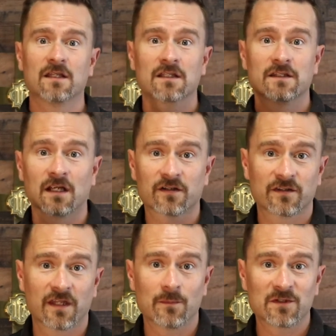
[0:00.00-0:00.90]
there's
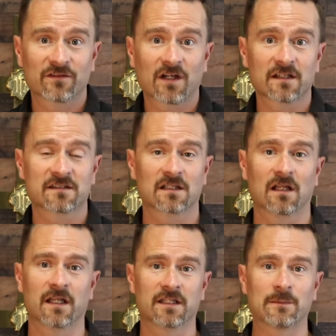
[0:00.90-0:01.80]
the image of God is still
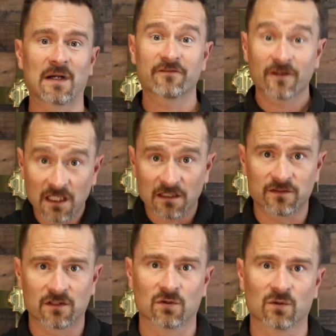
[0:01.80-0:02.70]
on them. I forgive
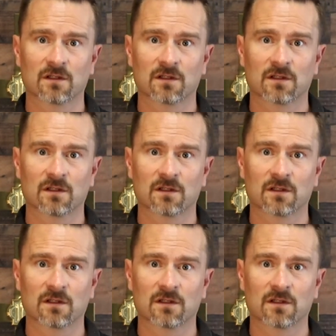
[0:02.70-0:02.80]
you.